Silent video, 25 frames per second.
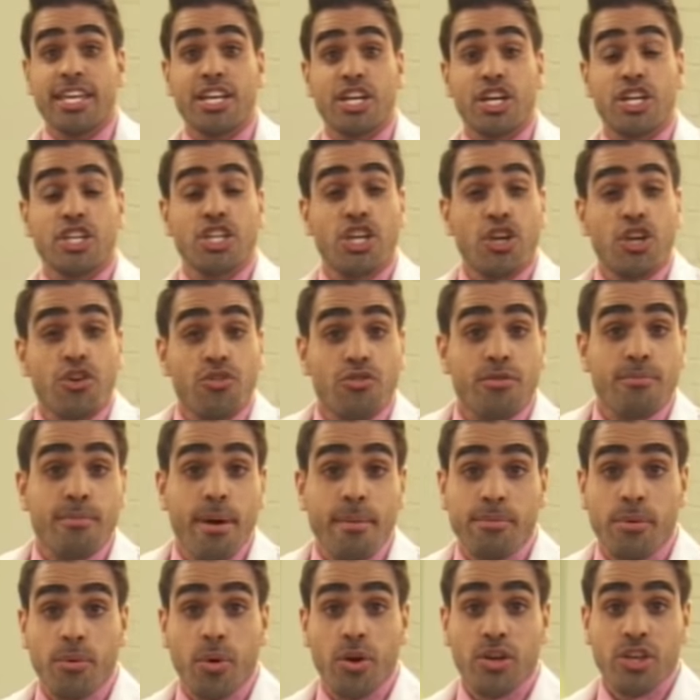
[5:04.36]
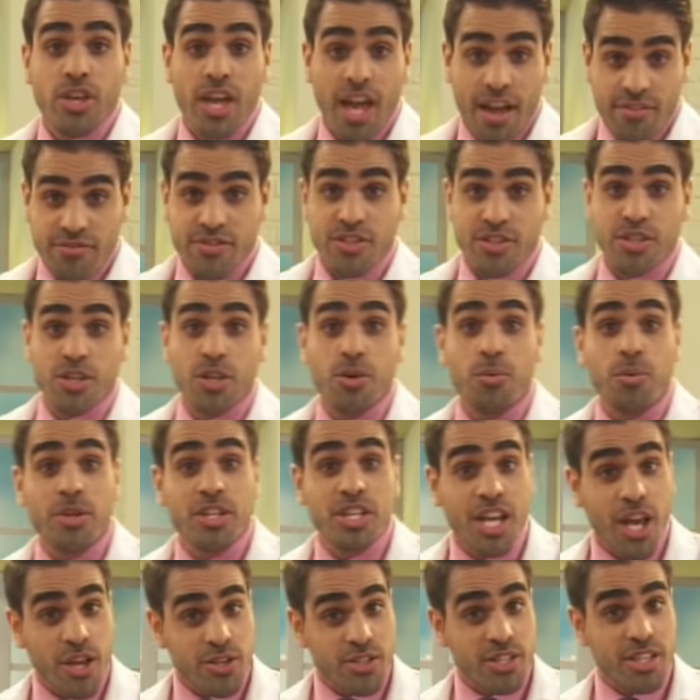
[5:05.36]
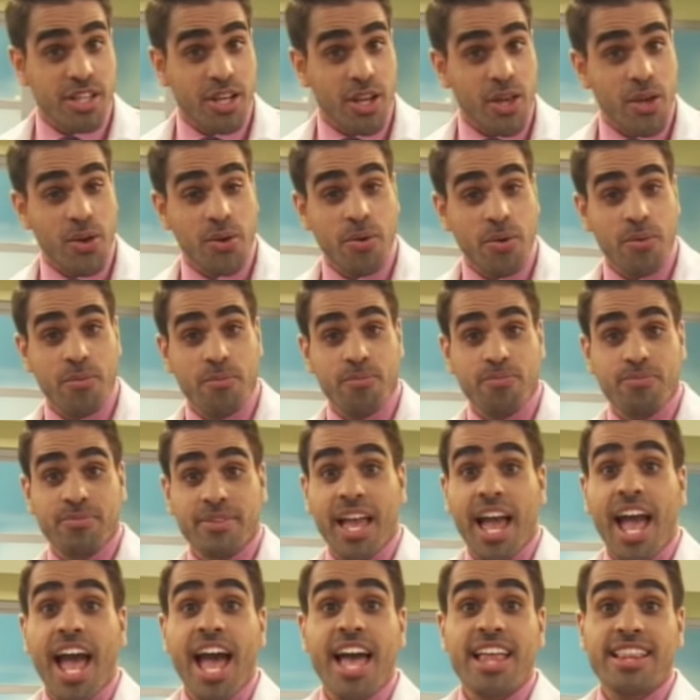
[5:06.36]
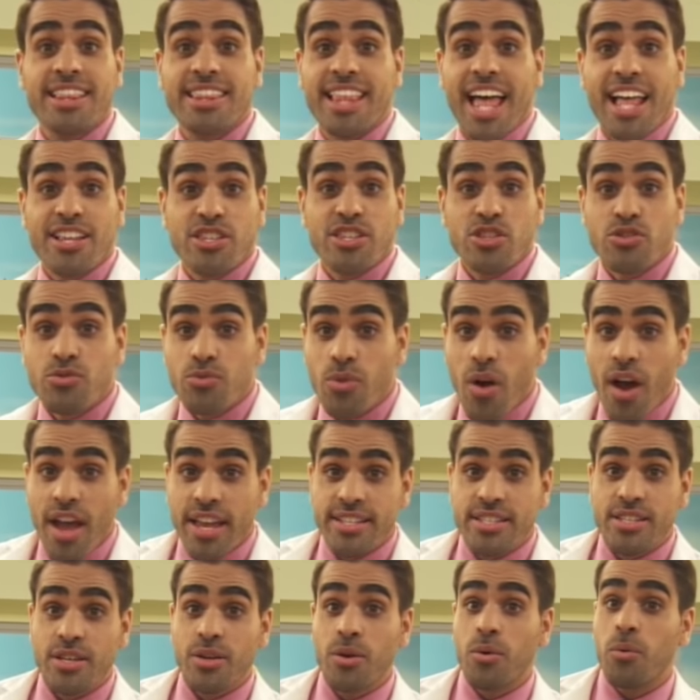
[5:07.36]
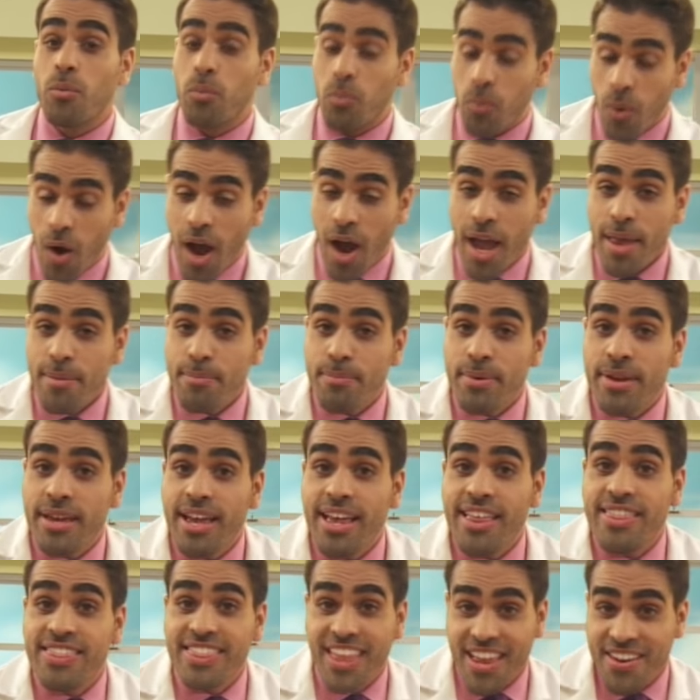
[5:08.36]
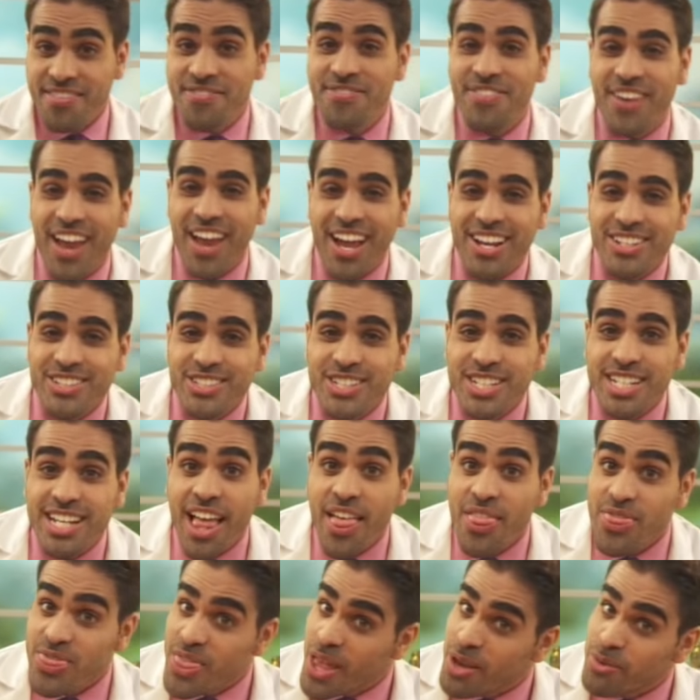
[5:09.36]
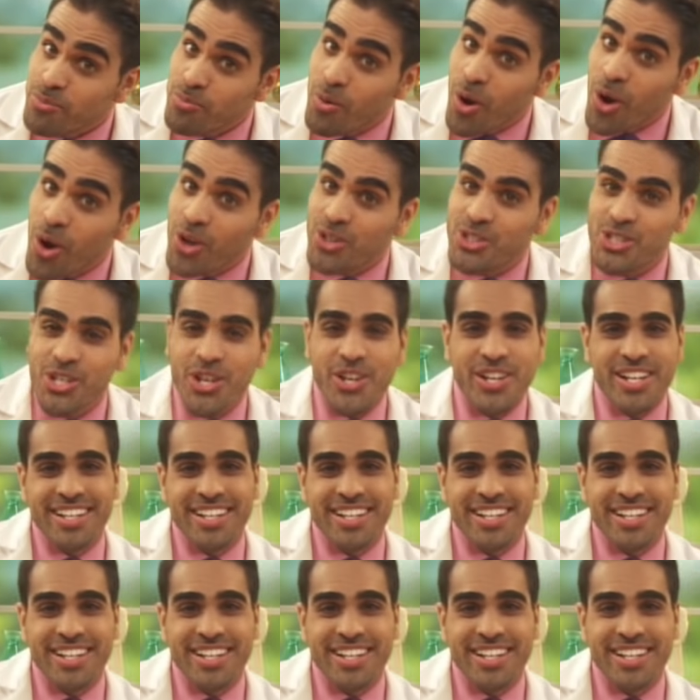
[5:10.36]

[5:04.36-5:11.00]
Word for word: can you remember what you have to do when you go to the loo? That's right. Wipe, then flush, then wash.